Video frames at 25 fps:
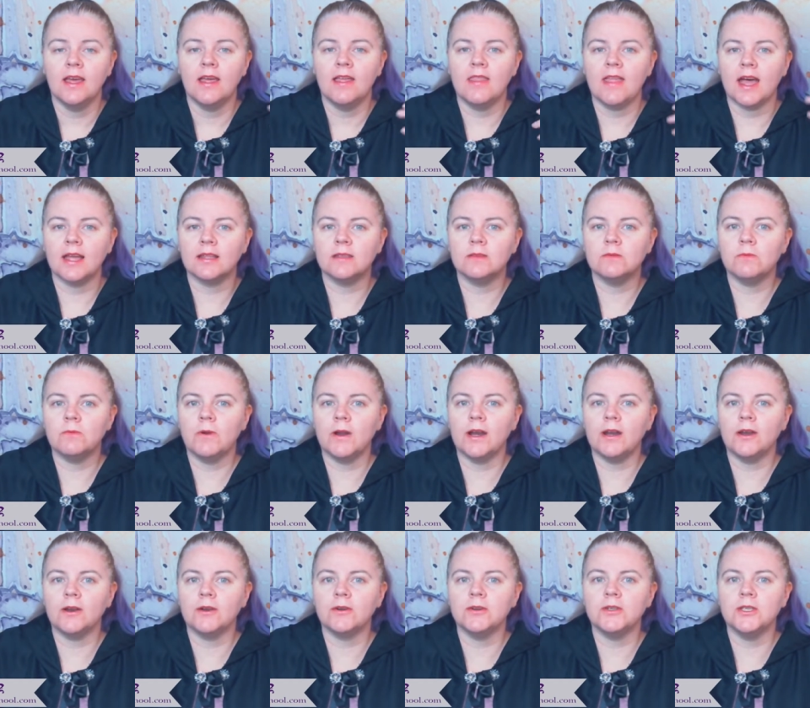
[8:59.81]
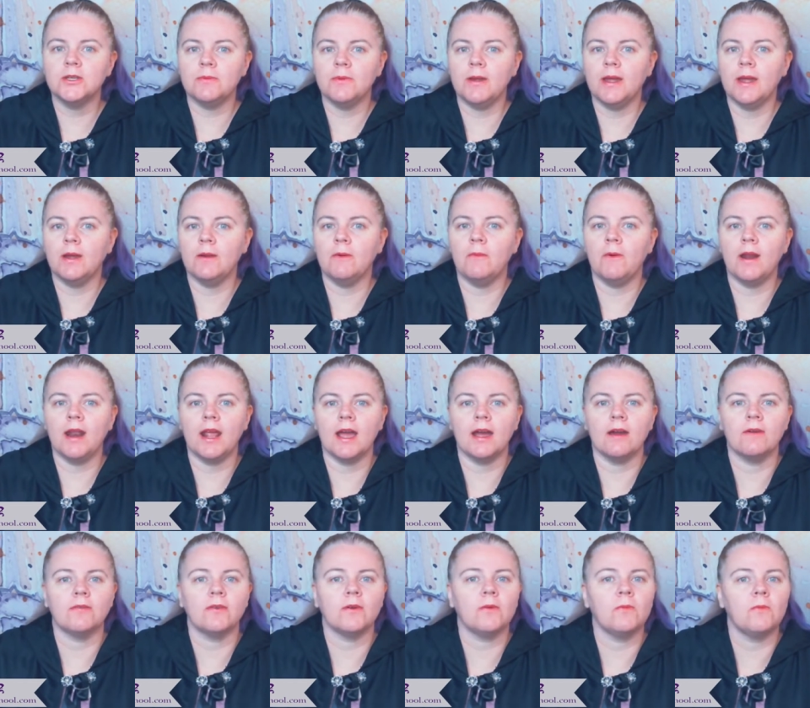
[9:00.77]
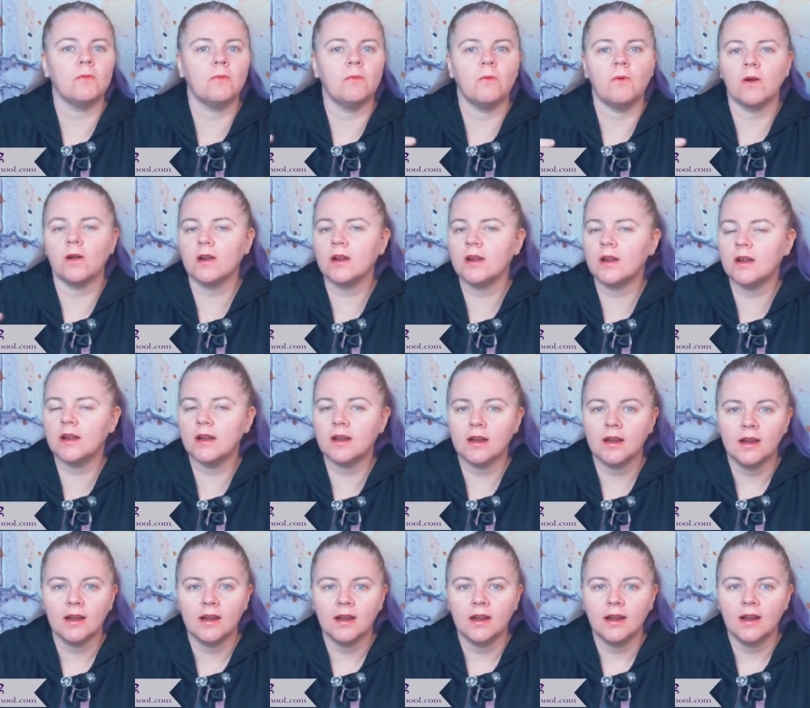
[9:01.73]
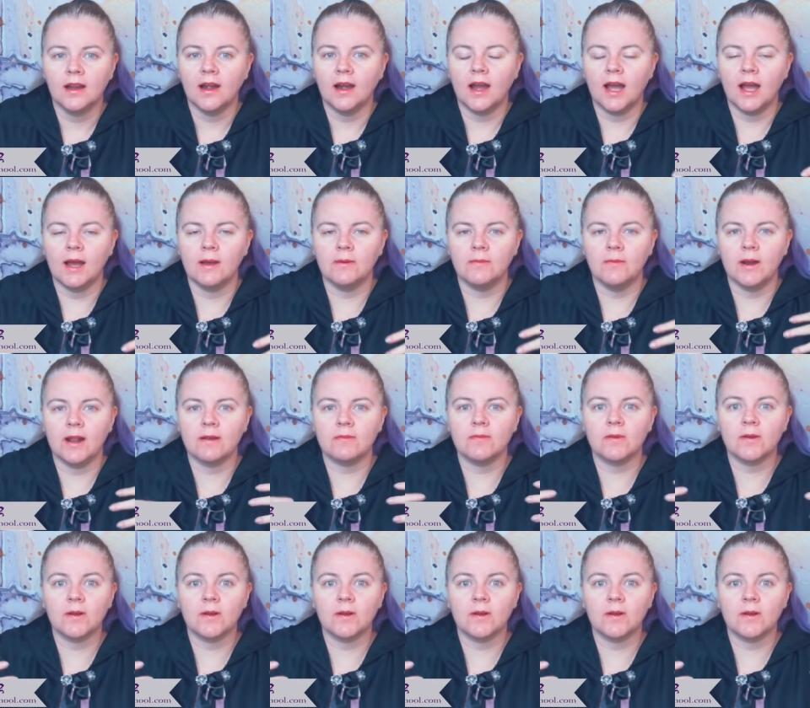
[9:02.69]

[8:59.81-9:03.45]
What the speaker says: that's where you're doing whatever work, whatever